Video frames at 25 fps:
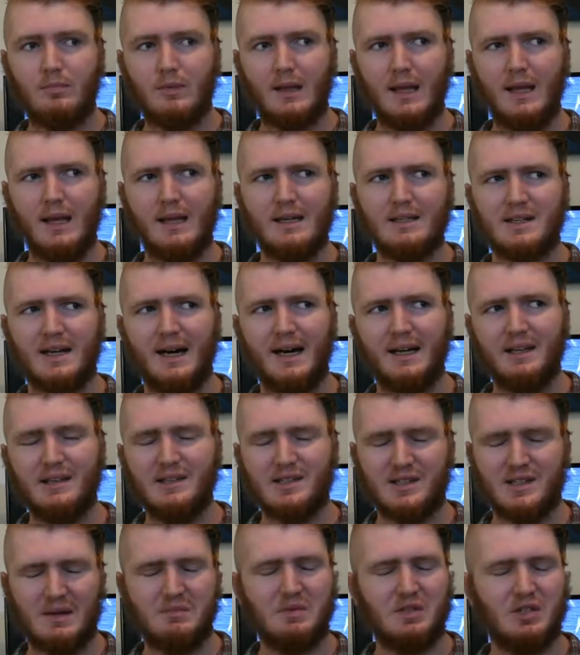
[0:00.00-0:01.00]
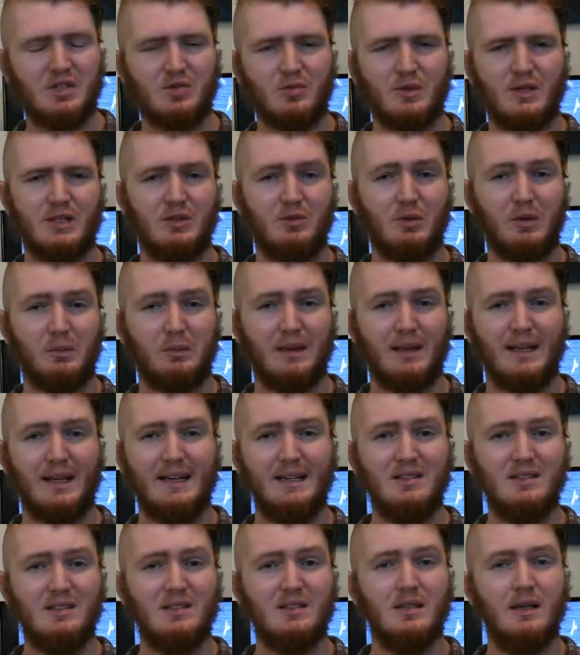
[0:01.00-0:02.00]
And it's kind of the same situation with
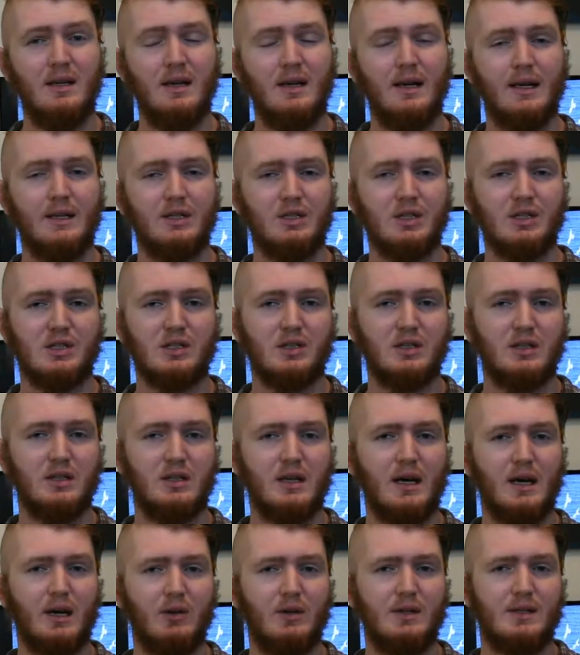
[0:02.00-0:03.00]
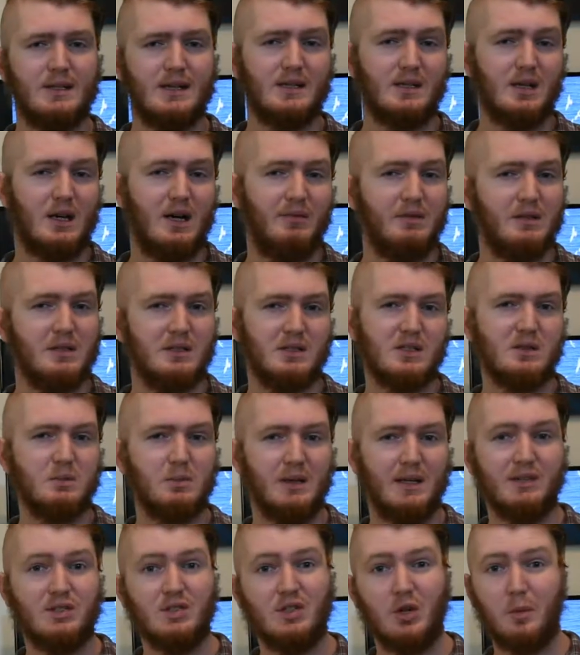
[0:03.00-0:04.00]
plants. It's just not always as obvious because
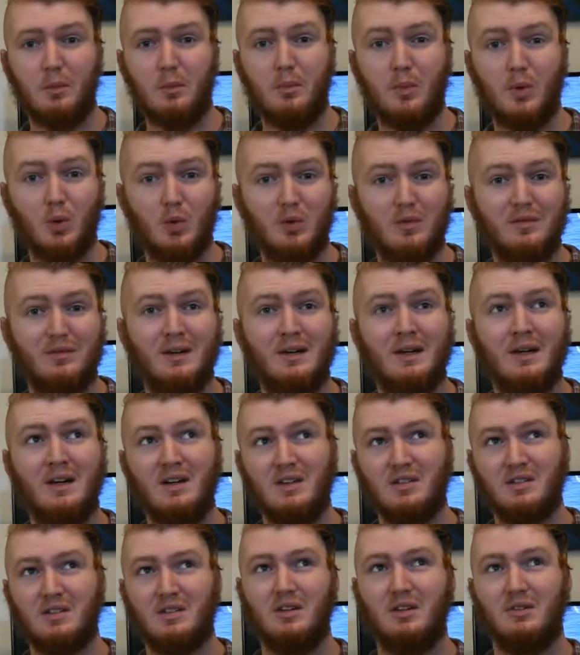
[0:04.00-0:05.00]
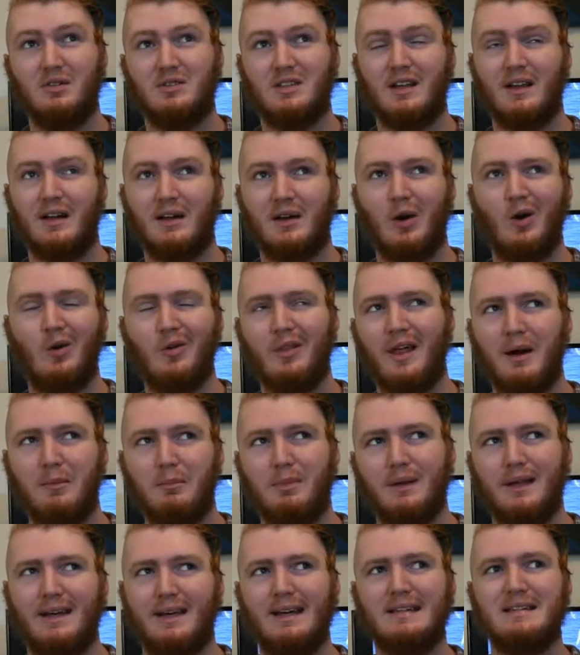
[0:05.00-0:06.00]
plants don't move. So you don't say, like, oh,
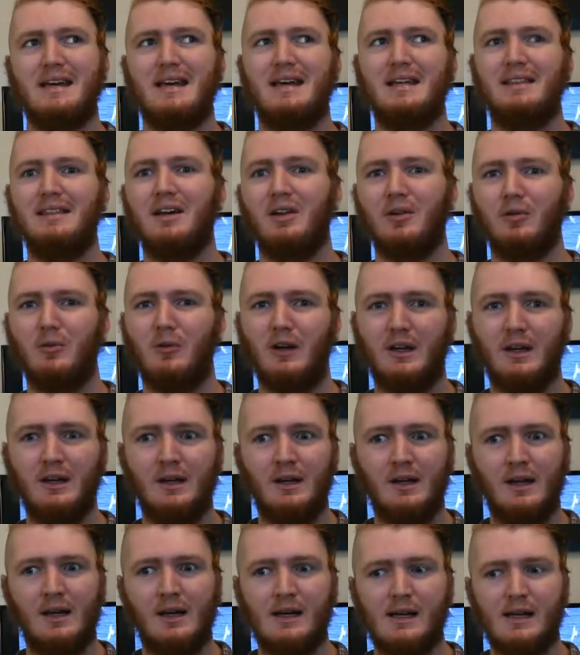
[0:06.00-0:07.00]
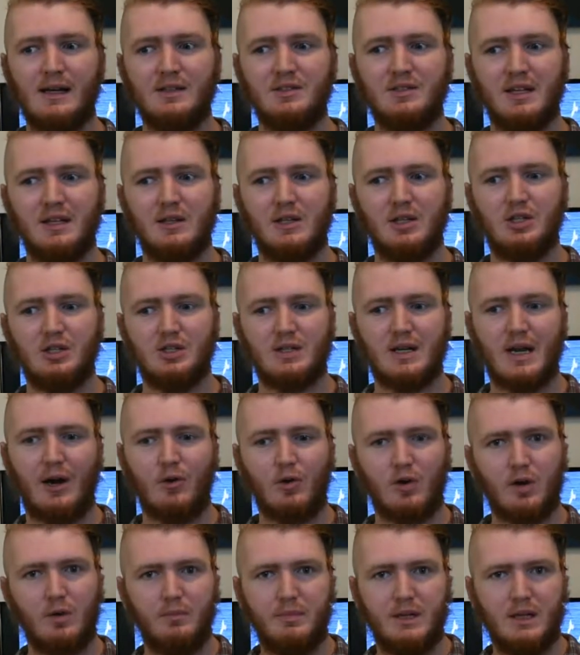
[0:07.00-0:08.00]
that plant ate the other one. Instead, they just
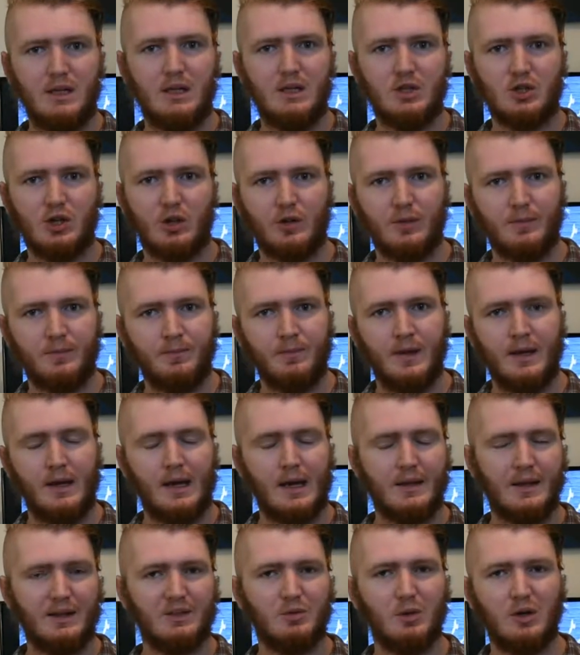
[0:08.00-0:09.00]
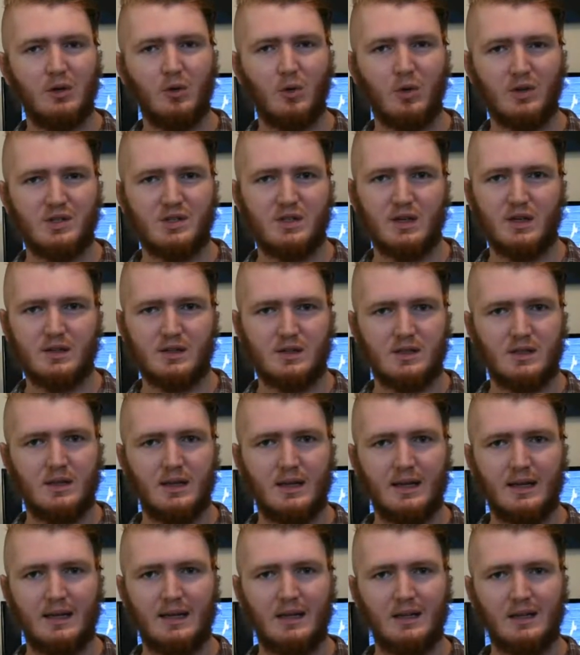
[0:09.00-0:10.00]
outcompete each other. And that's what gorse does.
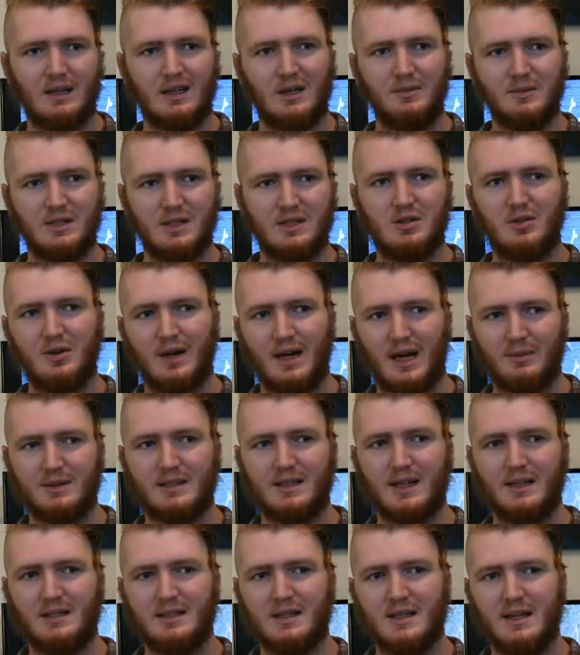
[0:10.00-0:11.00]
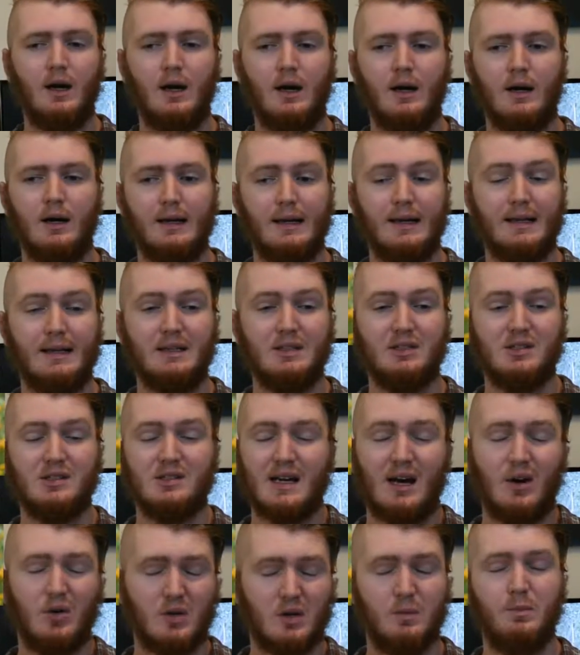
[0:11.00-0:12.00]
It comes into a habitat, and it
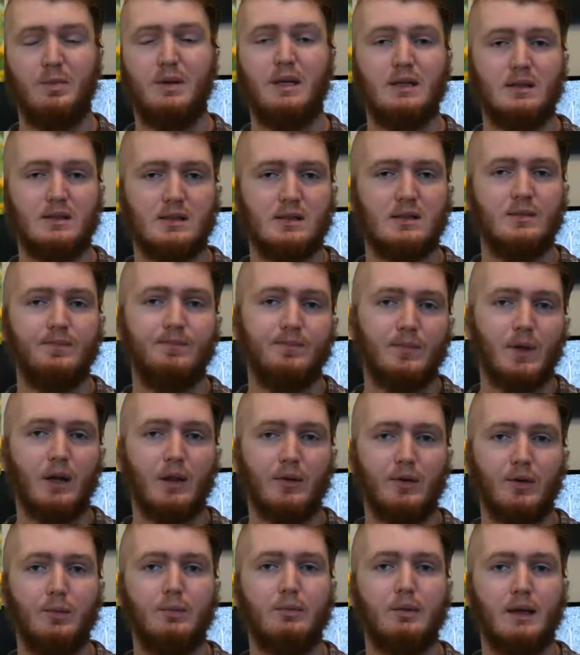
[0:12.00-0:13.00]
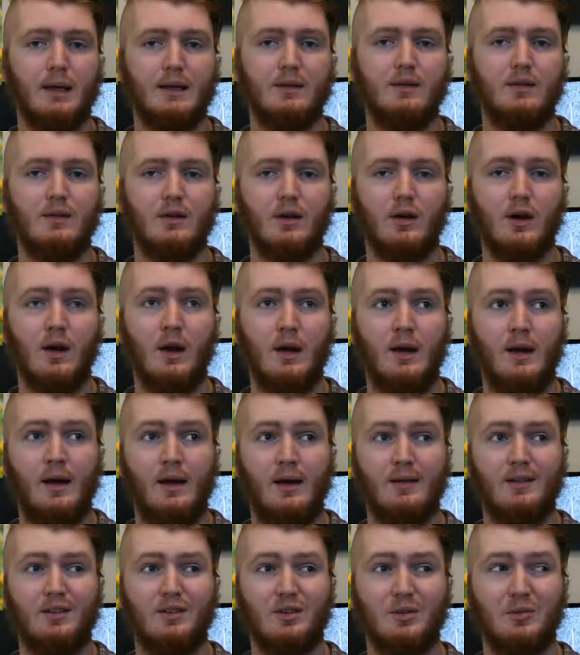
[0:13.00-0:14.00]
just outcompetes other plants here.
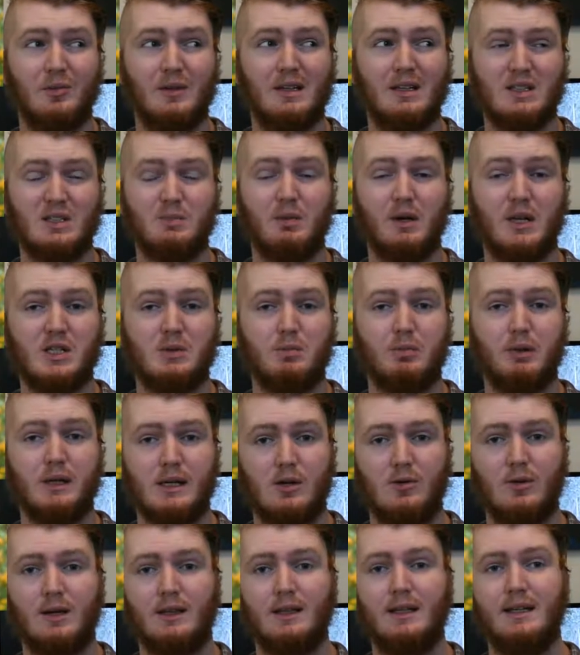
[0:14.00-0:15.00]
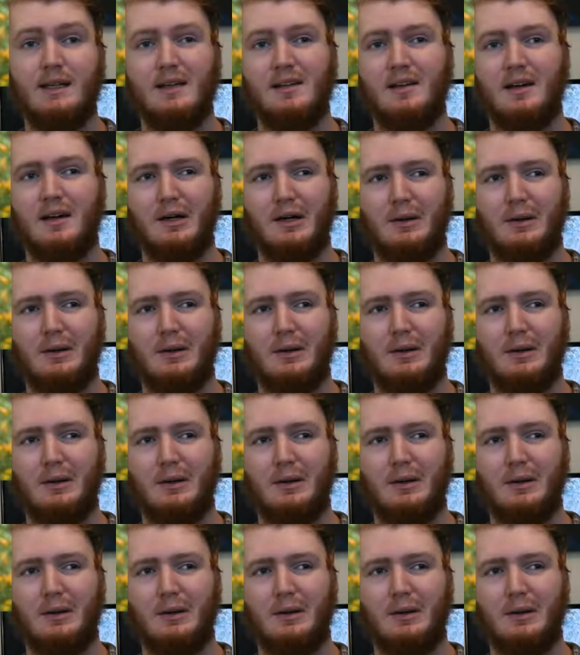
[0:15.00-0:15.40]
So it spreads pretty quickly.